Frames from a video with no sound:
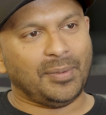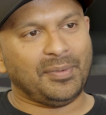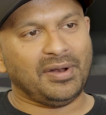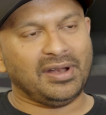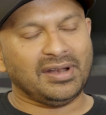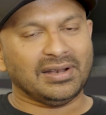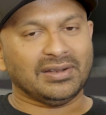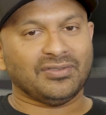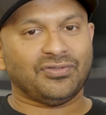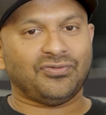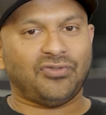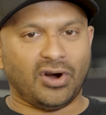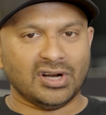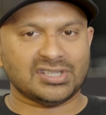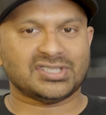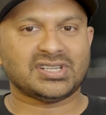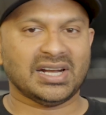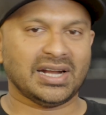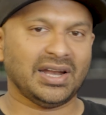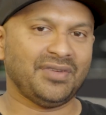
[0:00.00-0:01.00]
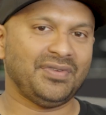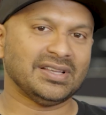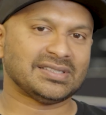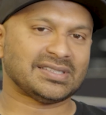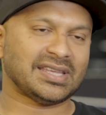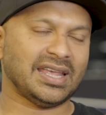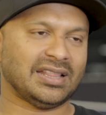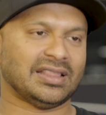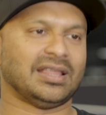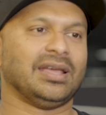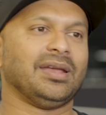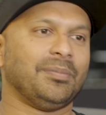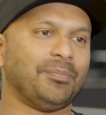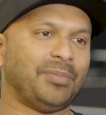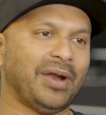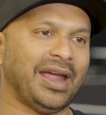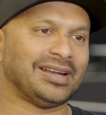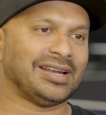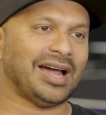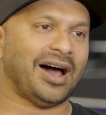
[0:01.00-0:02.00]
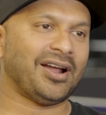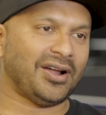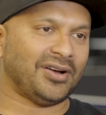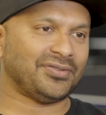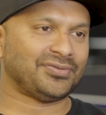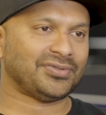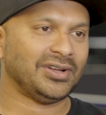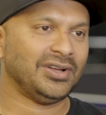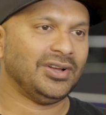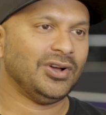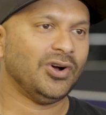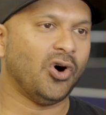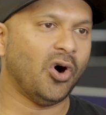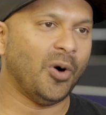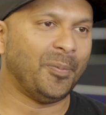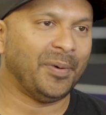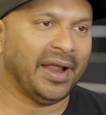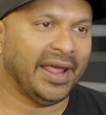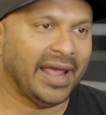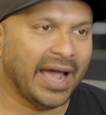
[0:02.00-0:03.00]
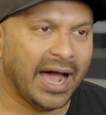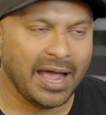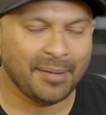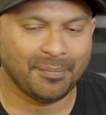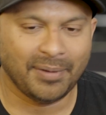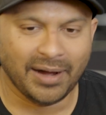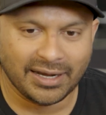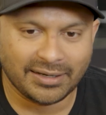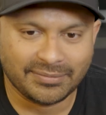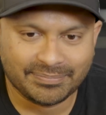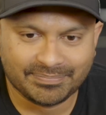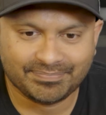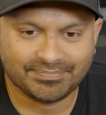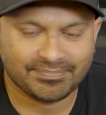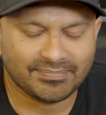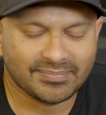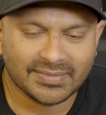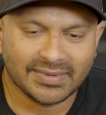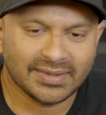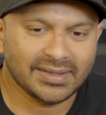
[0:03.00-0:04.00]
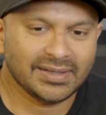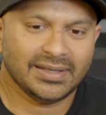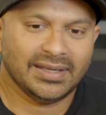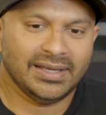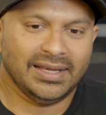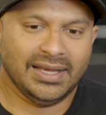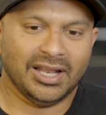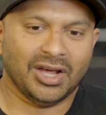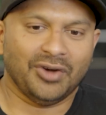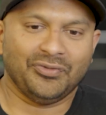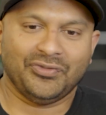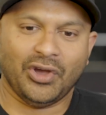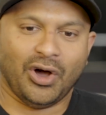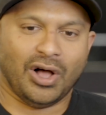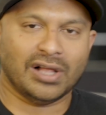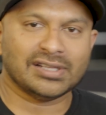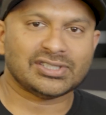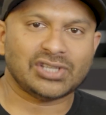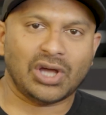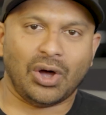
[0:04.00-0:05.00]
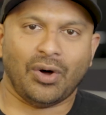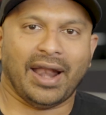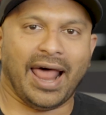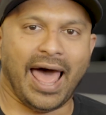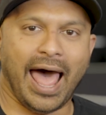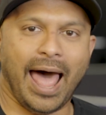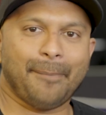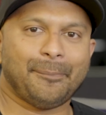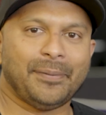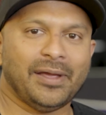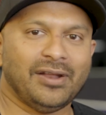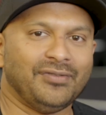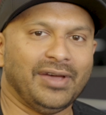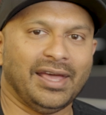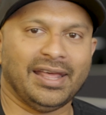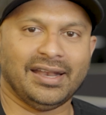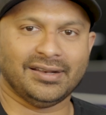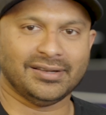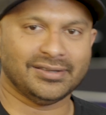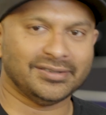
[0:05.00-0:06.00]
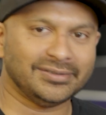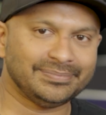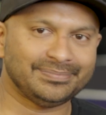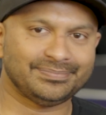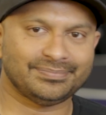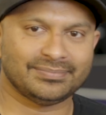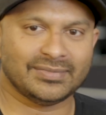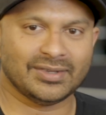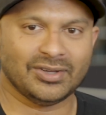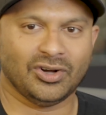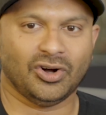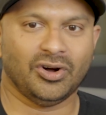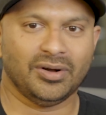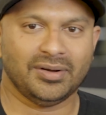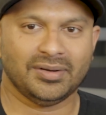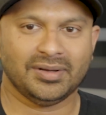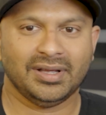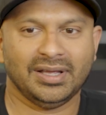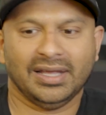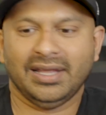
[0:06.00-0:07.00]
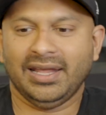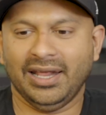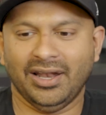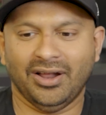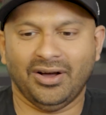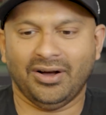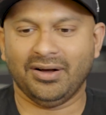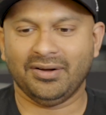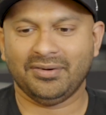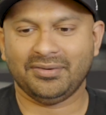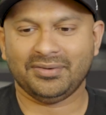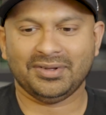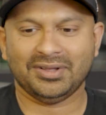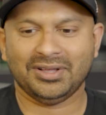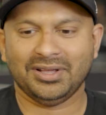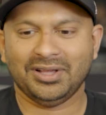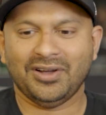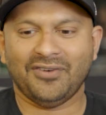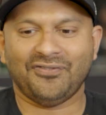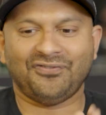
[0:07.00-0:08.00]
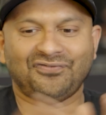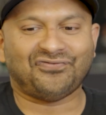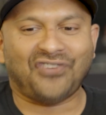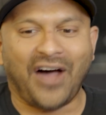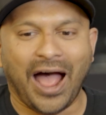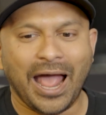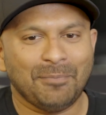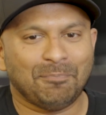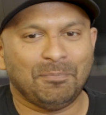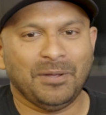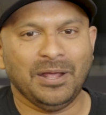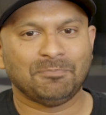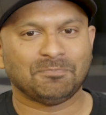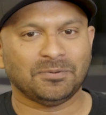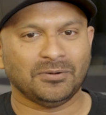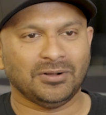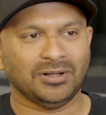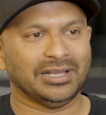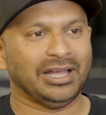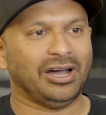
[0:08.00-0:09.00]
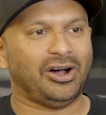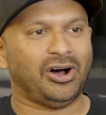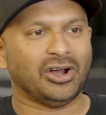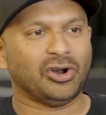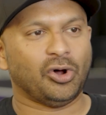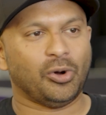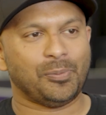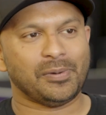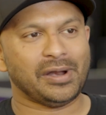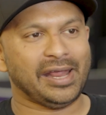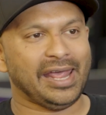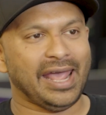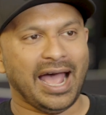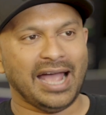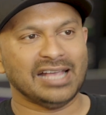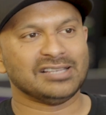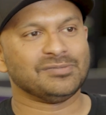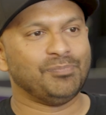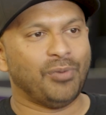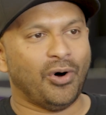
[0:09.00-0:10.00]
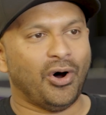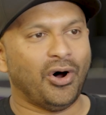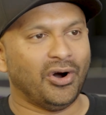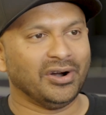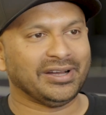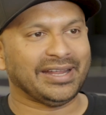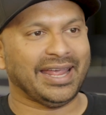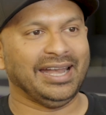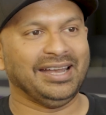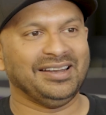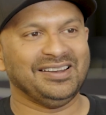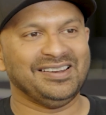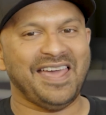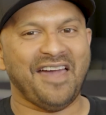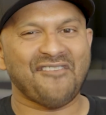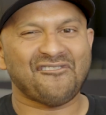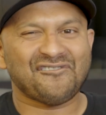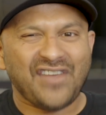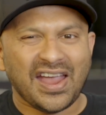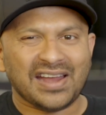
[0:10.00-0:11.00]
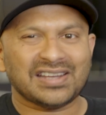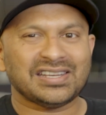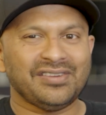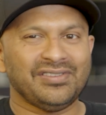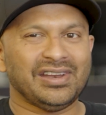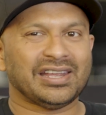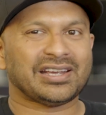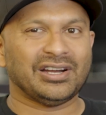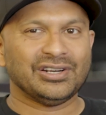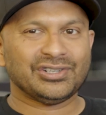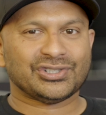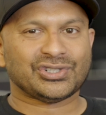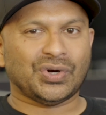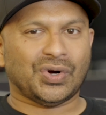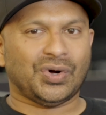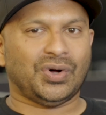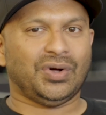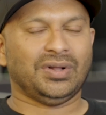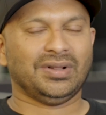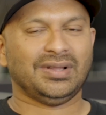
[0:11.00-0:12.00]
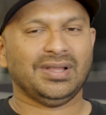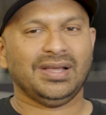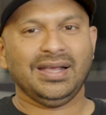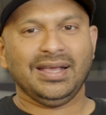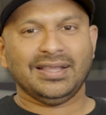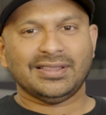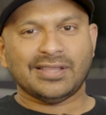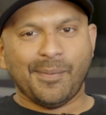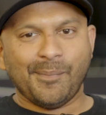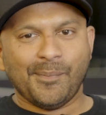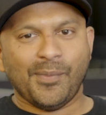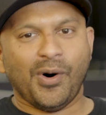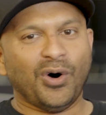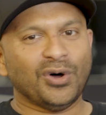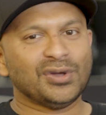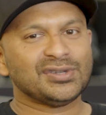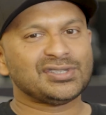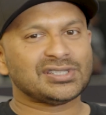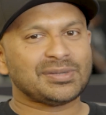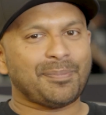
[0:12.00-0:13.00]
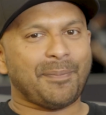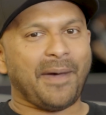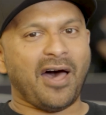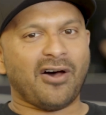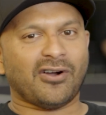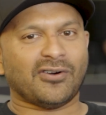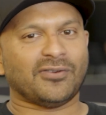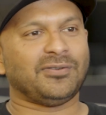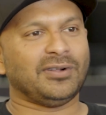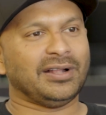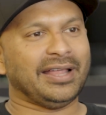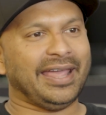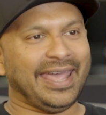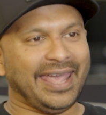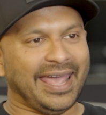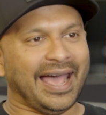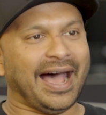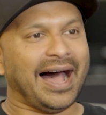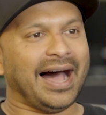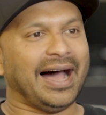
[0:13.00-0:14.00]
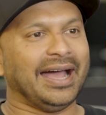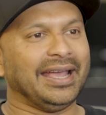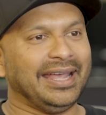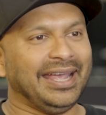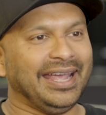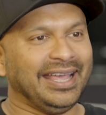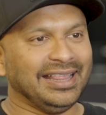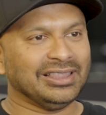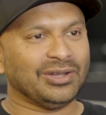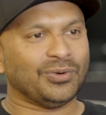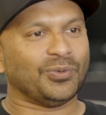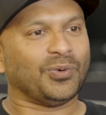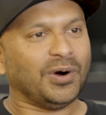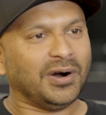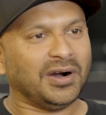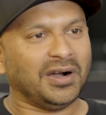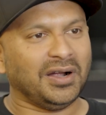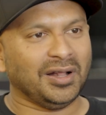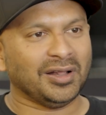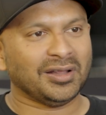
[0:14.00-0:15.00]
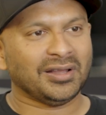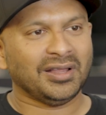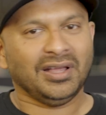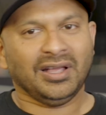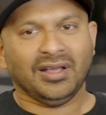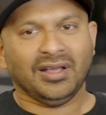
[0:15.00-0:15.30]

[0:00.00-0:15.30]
I mean, fortunately, we're seeing the breakdown of OpenAI, but, you know, we all saw what happened when, you know, five people on OpenAI's board can effectively control the most powerful AI in the world